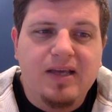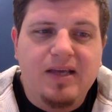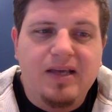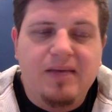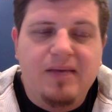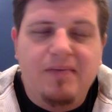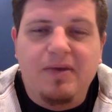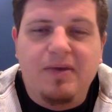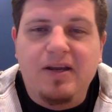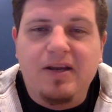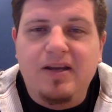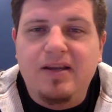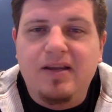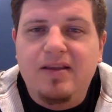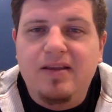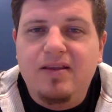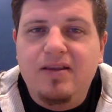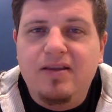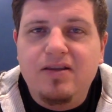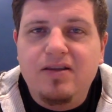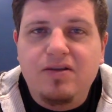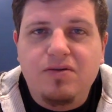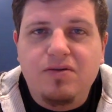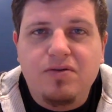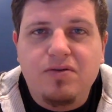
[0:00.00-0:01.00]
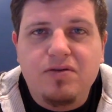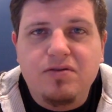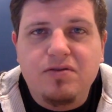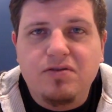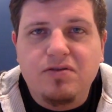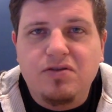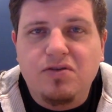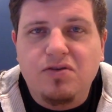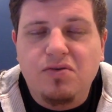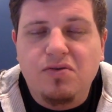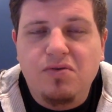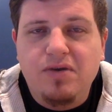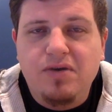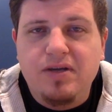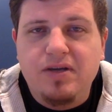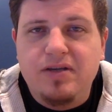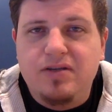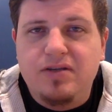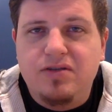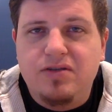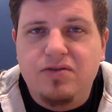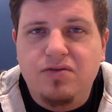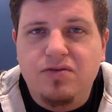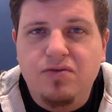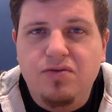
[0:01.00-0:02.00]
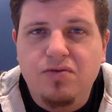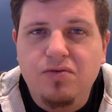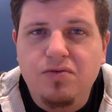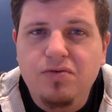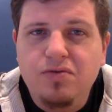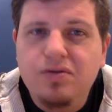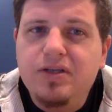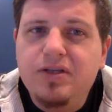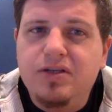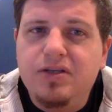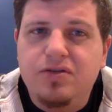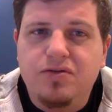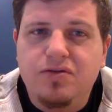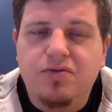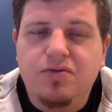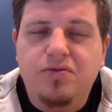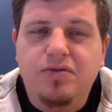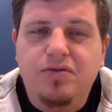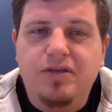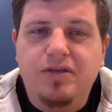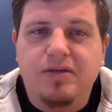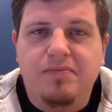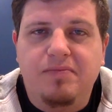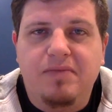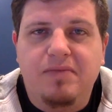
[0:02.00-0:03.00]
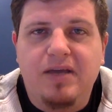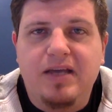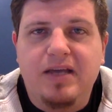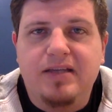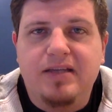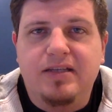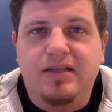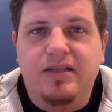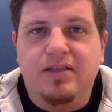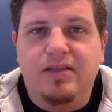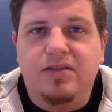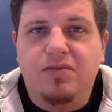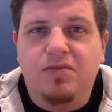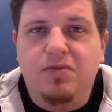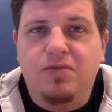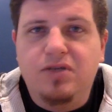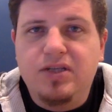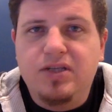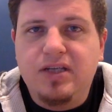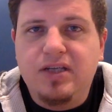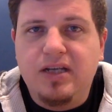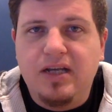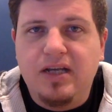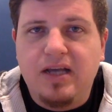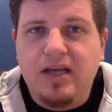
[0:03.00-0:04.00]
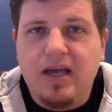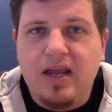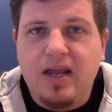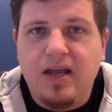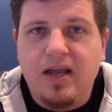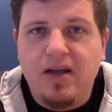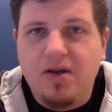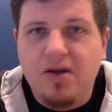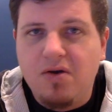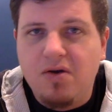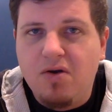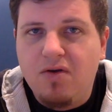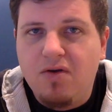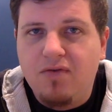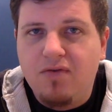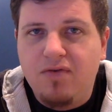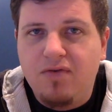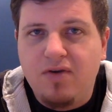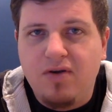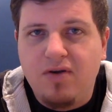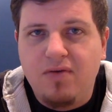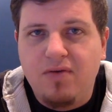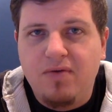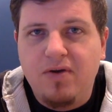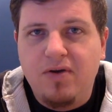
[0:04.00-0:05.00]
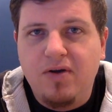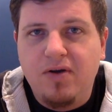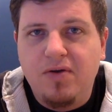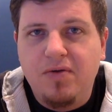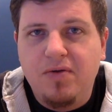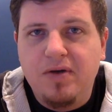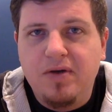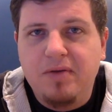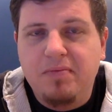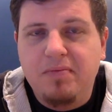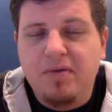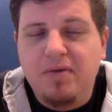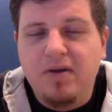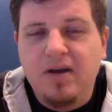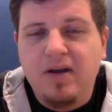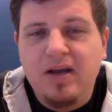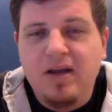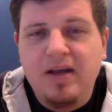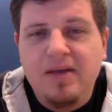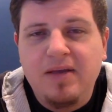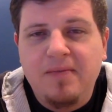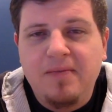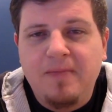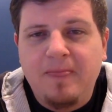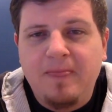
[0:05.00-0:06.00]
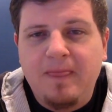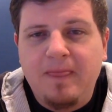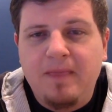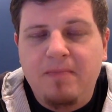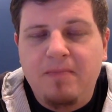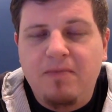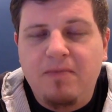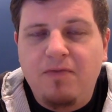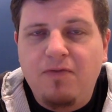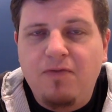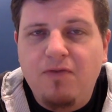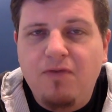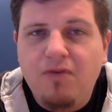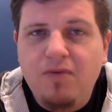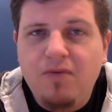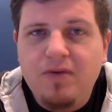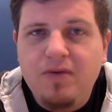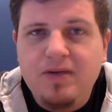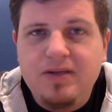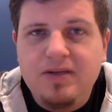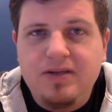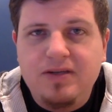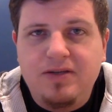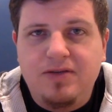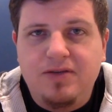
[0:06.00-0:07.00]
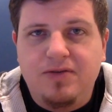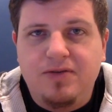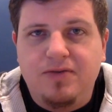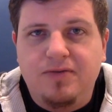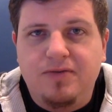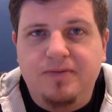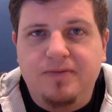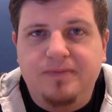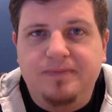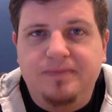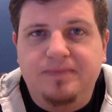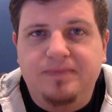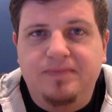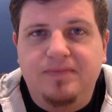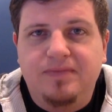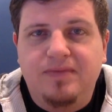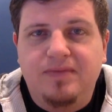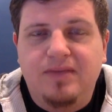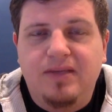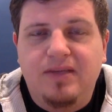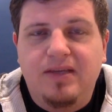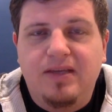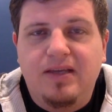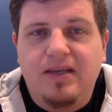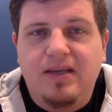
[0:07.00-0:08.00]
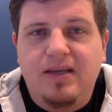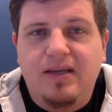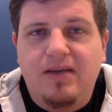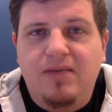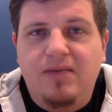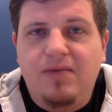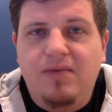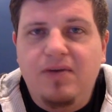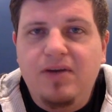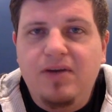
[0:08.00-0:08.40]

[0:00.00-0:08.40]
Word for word: But the Christian story is truly, truly amazing. And so we're just going to kind of go over it real quick. But before we do, I want to